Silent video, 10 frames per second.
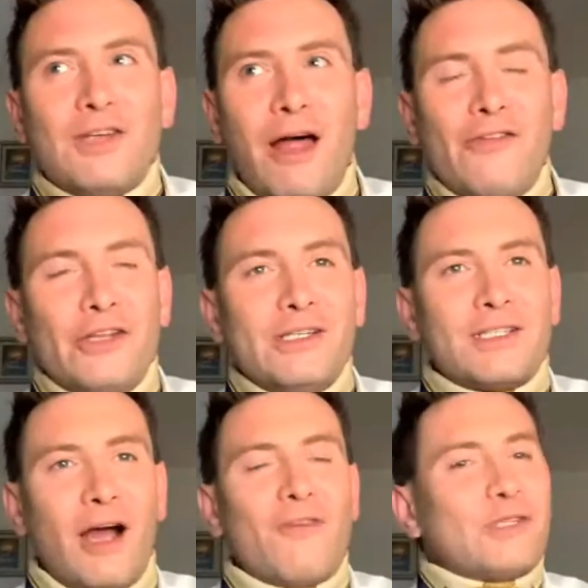London's
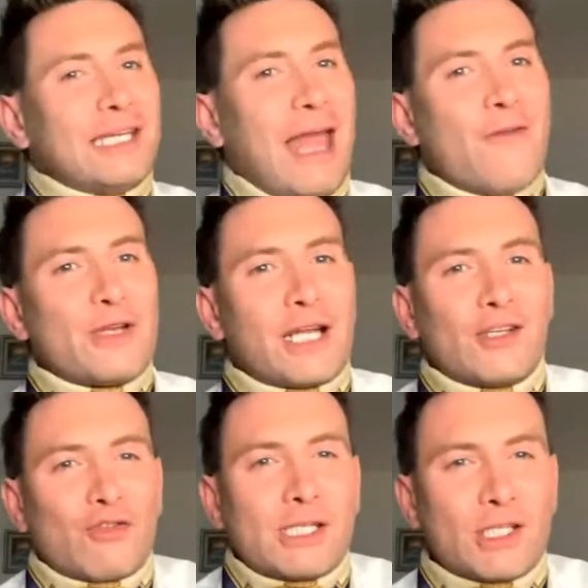obviously every
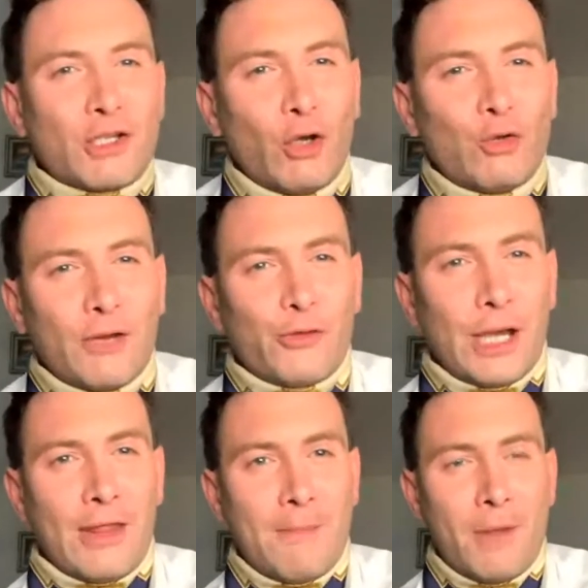country's so different
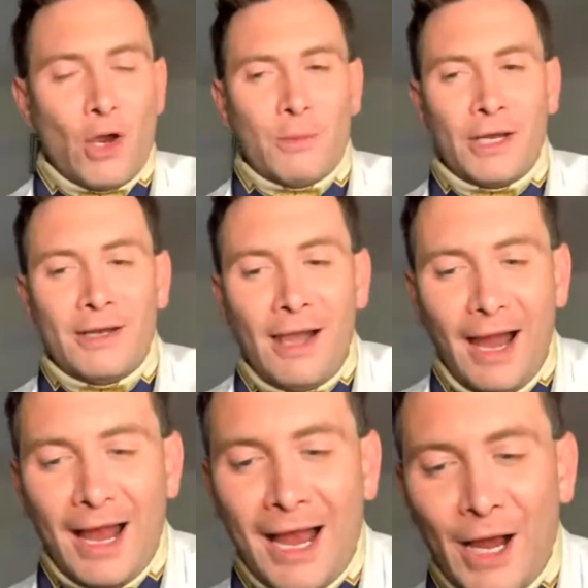at the moment.
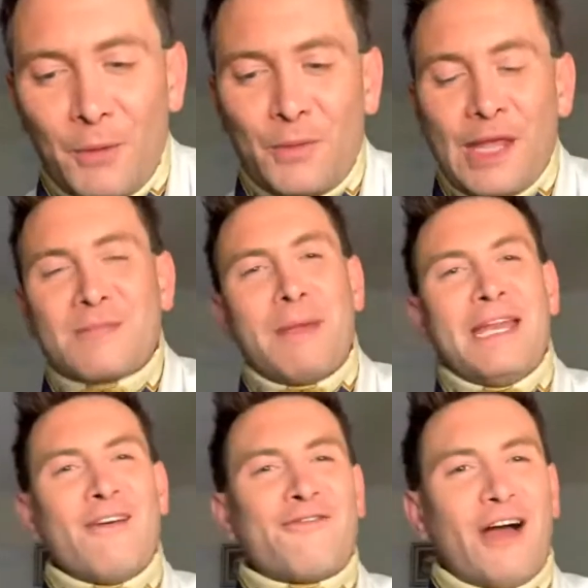Um, there's
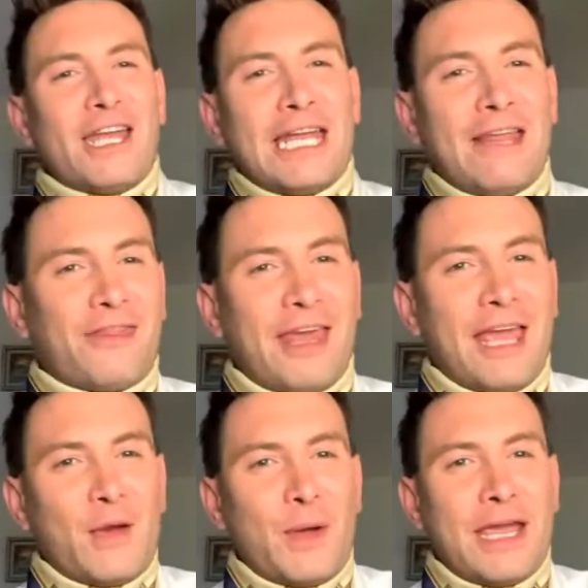been a funny
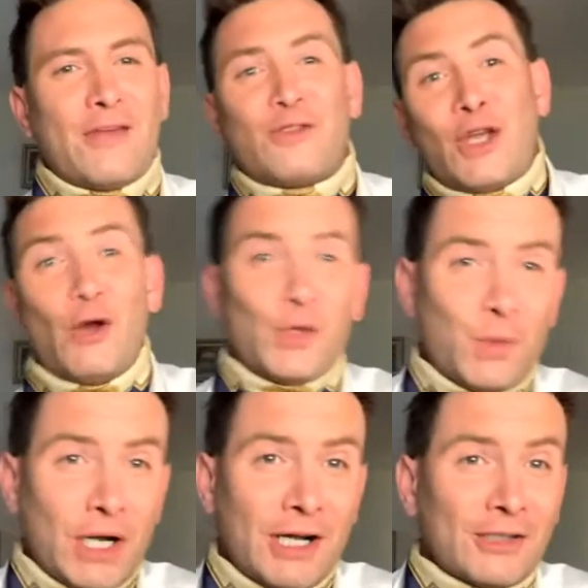thing with go to
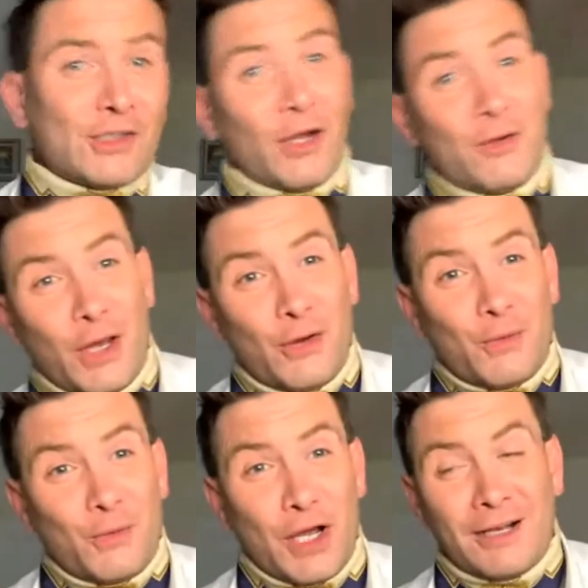work, don't go to
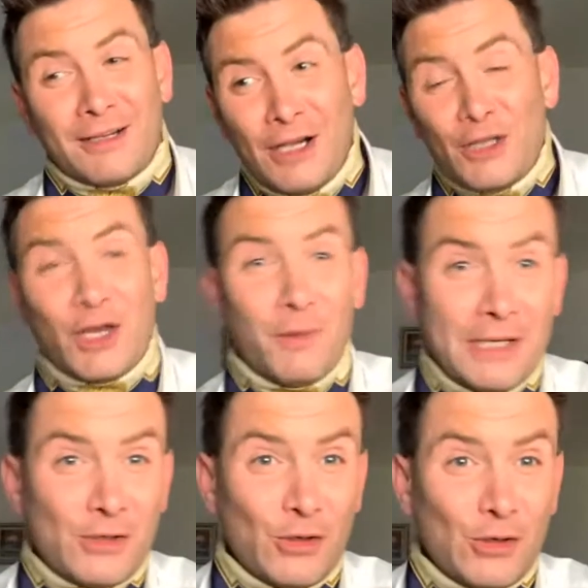work go
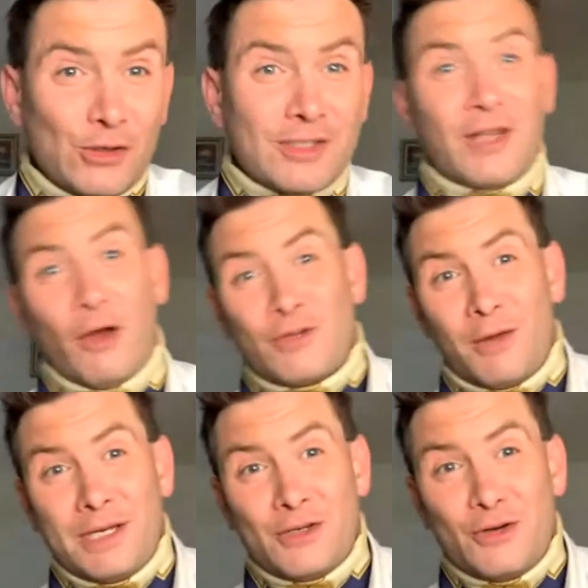indoors, don't go
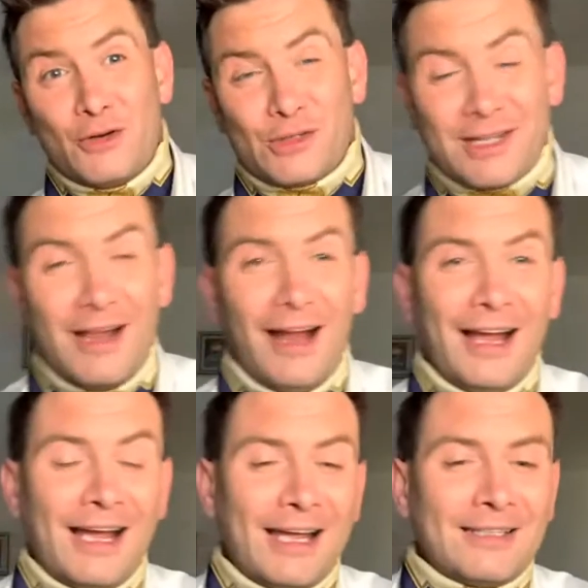indoors.
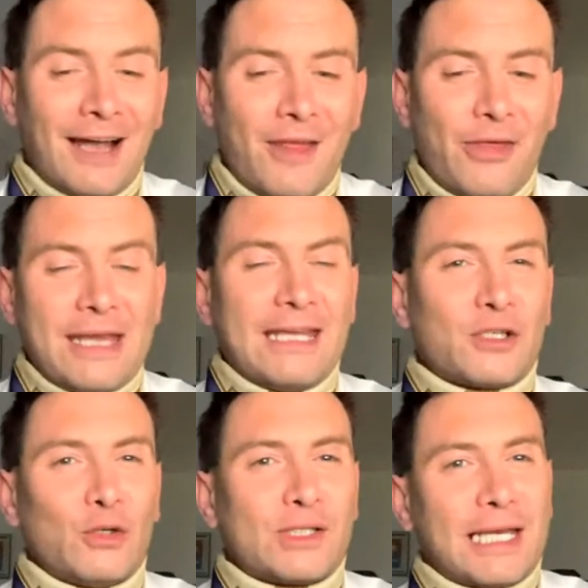And I think it's
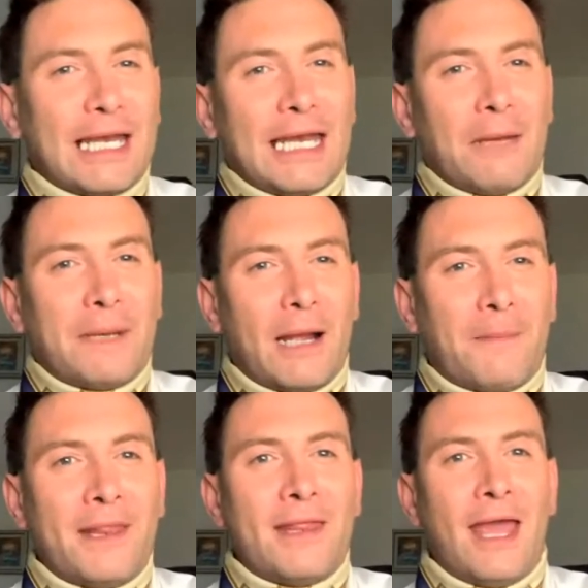all still a little bit up
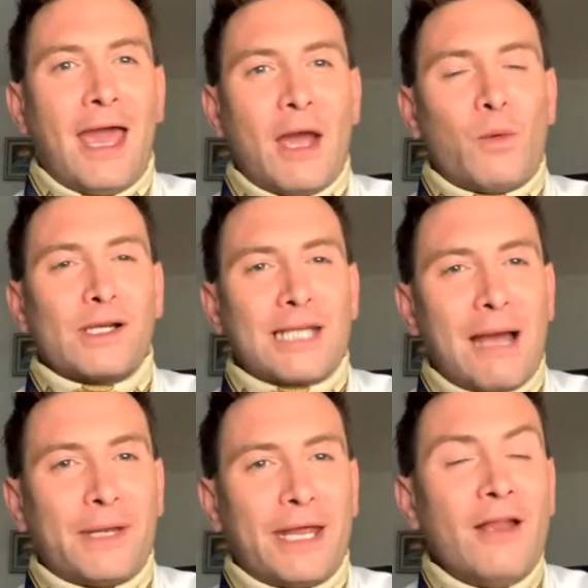in the air what's
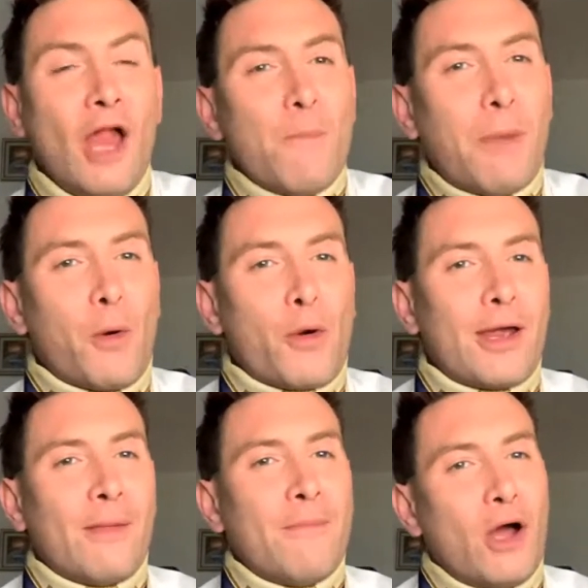happening. But we're
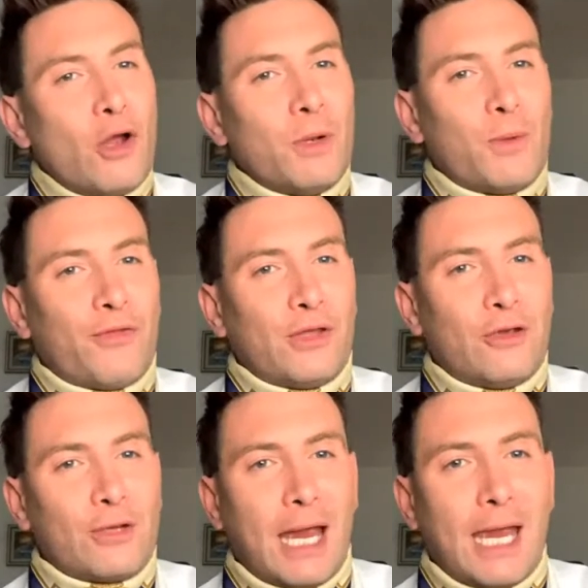at the moment with the
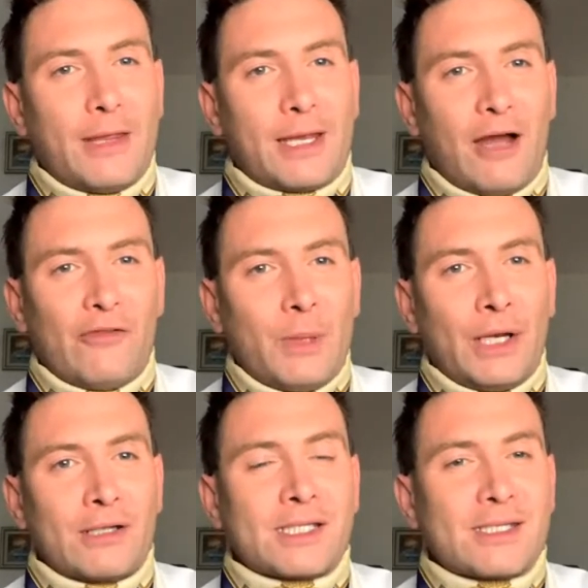UK, the government
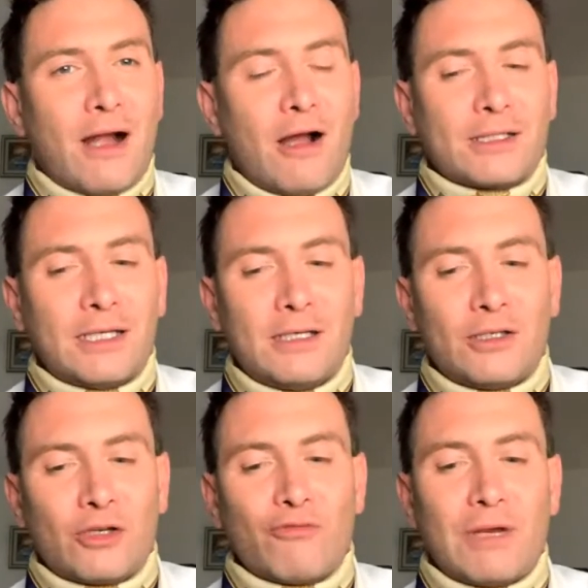are starting
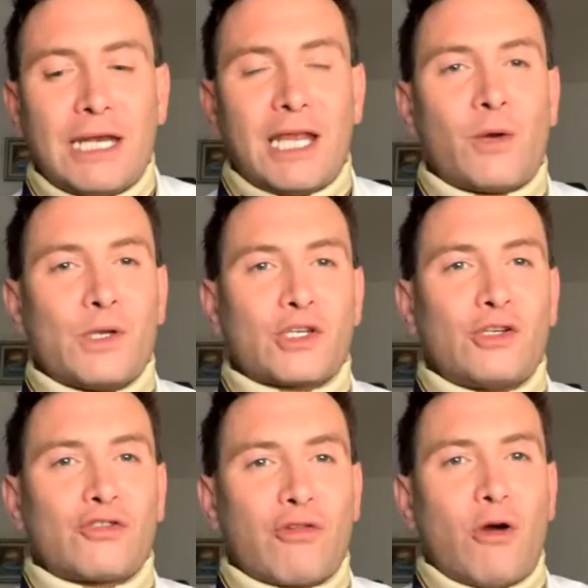to relinquish
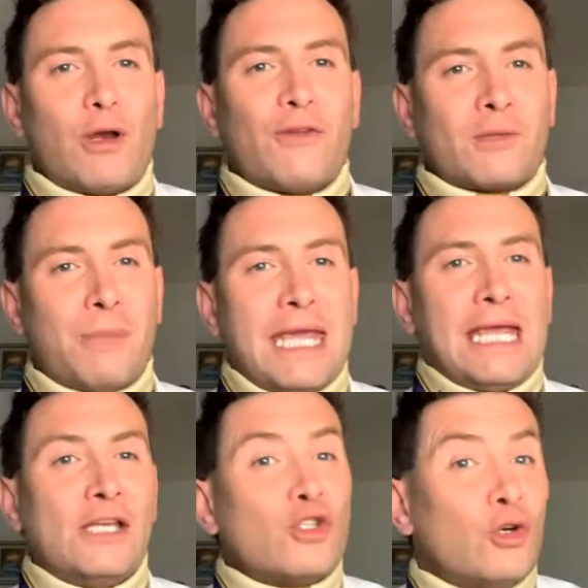control of us being
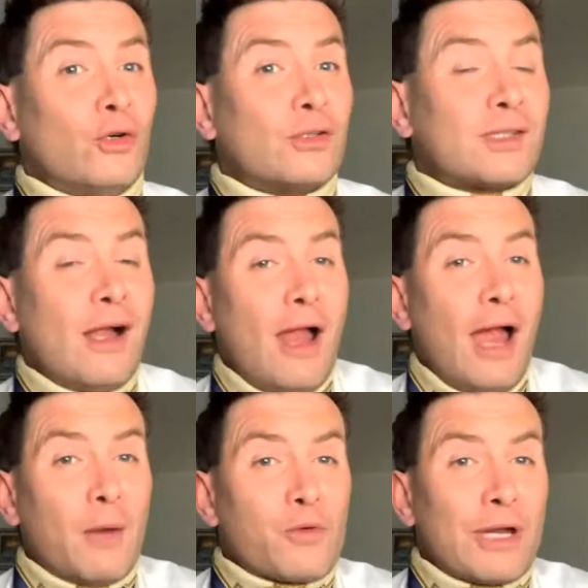indoors
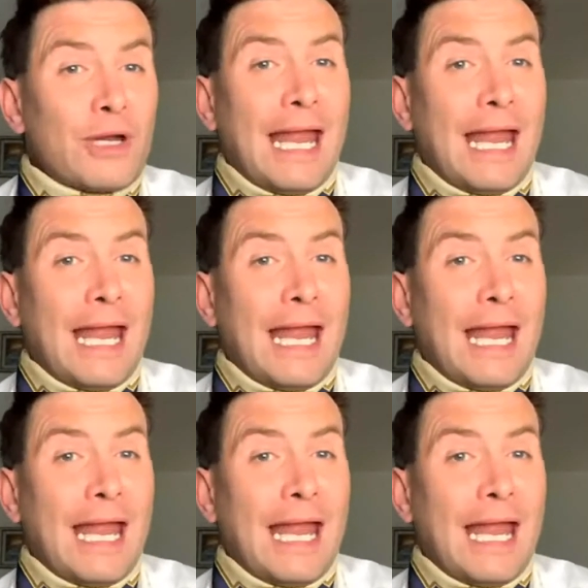and we're